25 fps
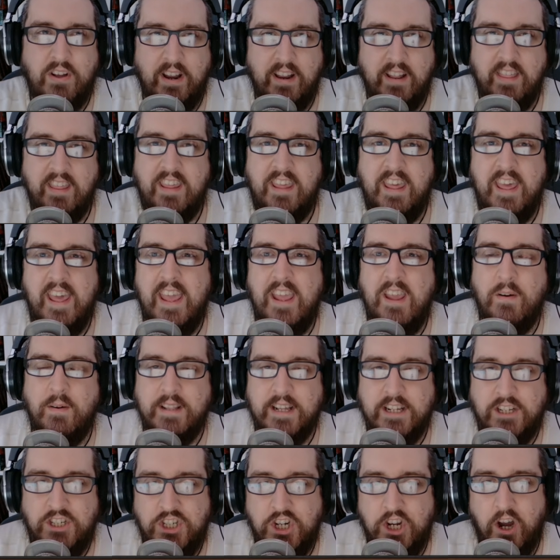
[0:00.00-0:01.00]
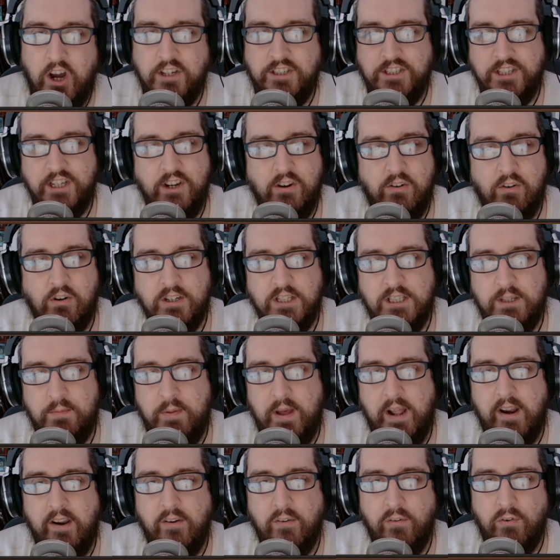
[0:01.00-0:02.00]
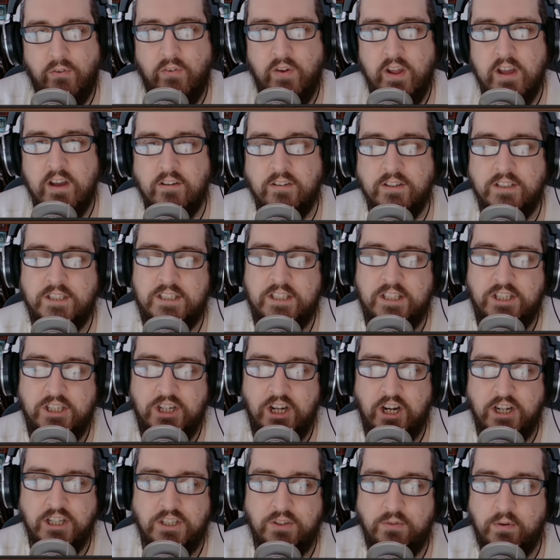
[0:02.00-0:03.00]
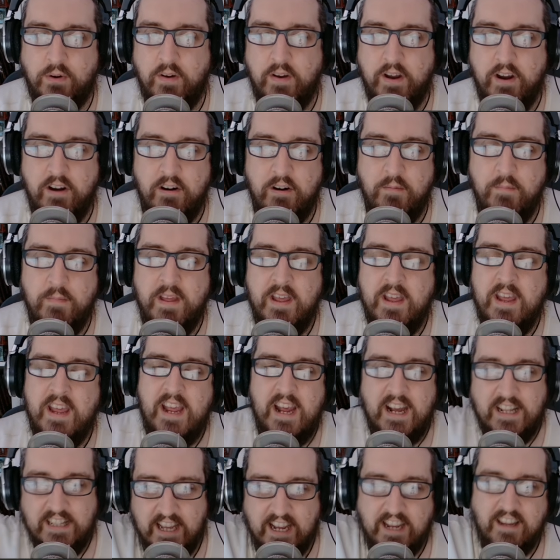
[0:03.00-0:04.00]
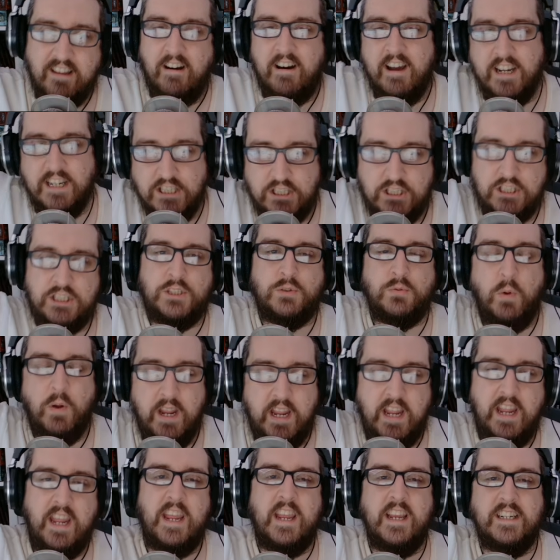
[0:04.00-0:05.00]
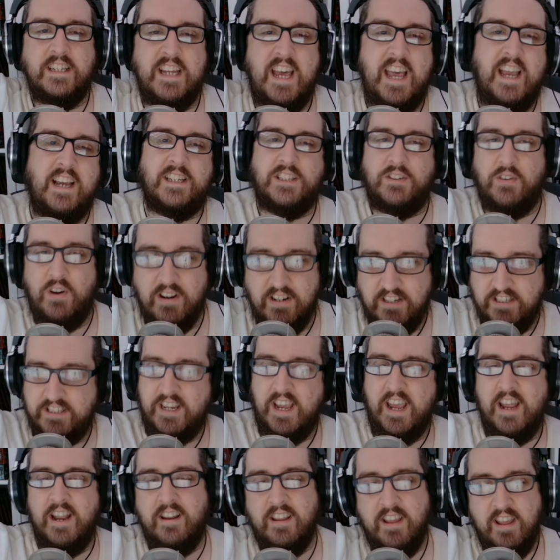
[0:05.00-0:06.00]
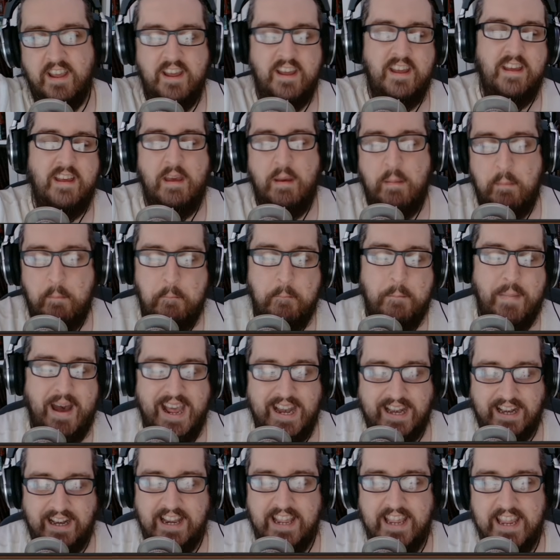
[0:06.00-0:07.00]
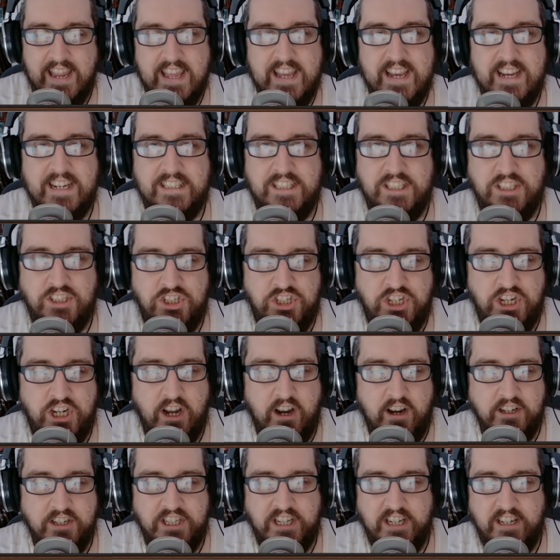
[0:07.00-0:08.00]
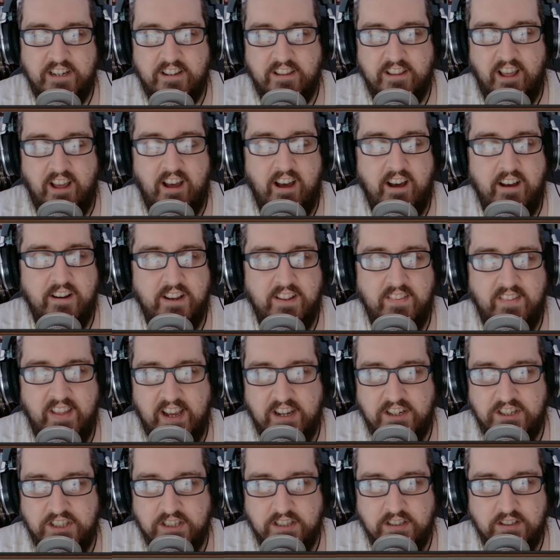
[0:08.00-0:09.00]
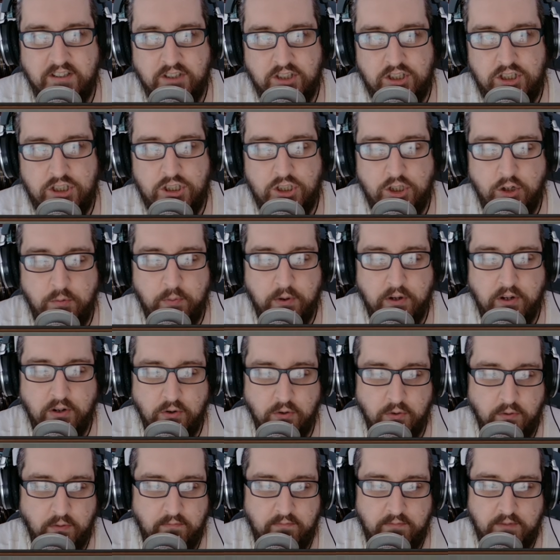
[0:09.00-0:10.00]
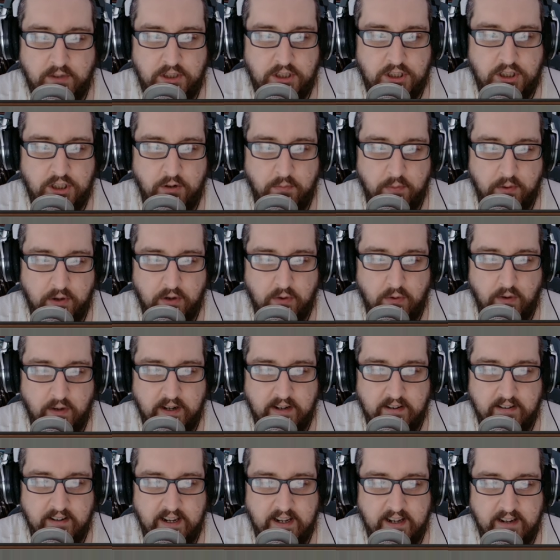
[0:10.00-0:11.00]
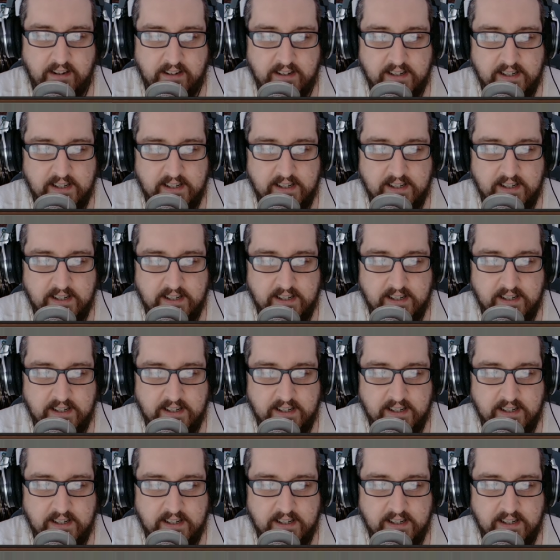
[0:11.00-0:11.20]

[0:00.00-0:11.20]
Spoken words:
of the King where they're charging across the Pelennor fields, the charge of the Rohirrim, and that guy is swinging his axe around his head madly as he's charging into the heart of the action. Super cool indeed.